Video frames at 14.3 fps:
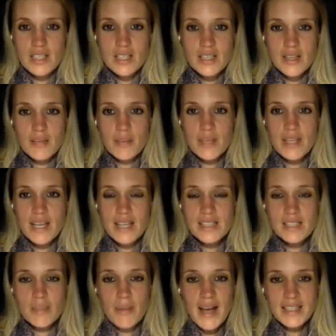then we get into the
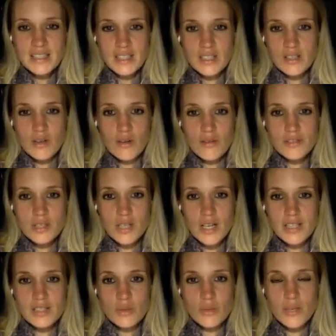pattern of trying
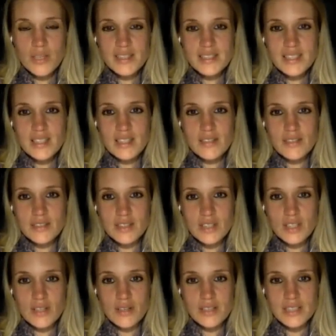to always seek for
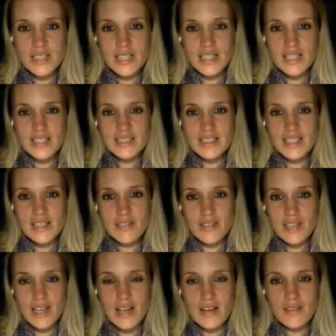security and seek for
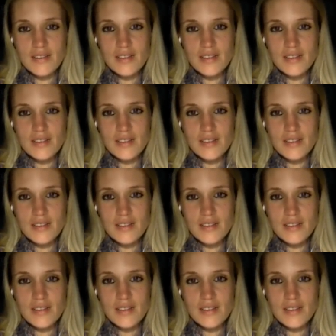love.